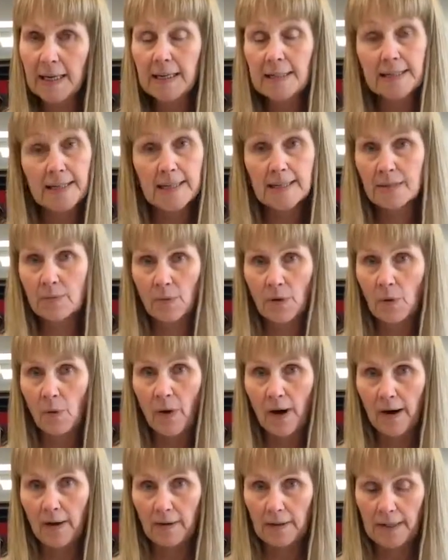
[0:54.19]
it doesn't
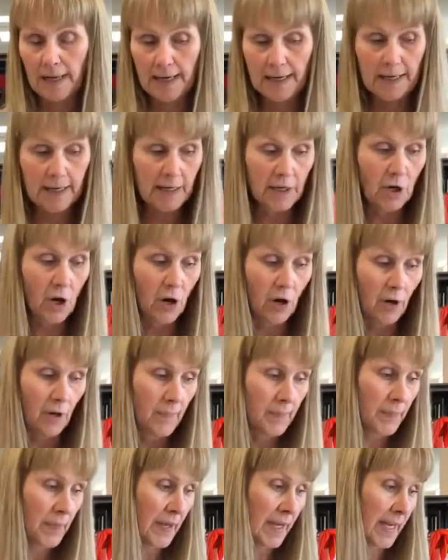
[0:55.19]
require a lining at
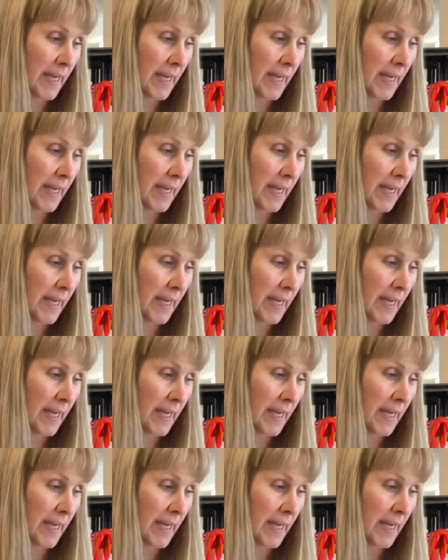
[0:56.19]
all.